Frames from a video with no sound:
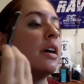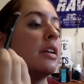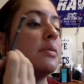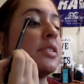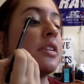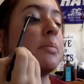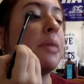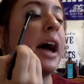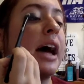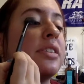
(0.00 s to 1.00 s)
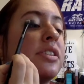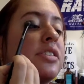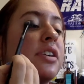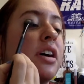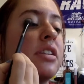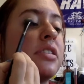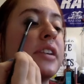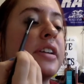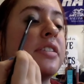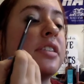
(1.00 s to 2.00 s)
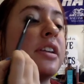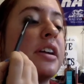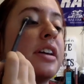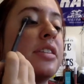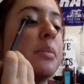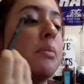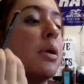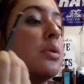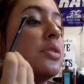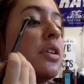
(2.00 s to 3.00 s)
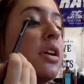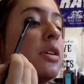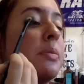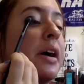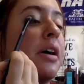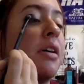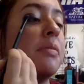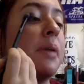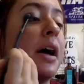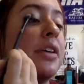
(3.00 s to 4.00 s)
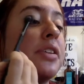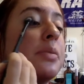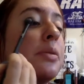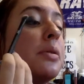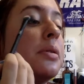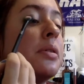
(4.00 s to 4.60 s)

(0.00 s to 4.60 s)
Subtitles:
I'm just going to pat this color in so that I get the most color payoff possible.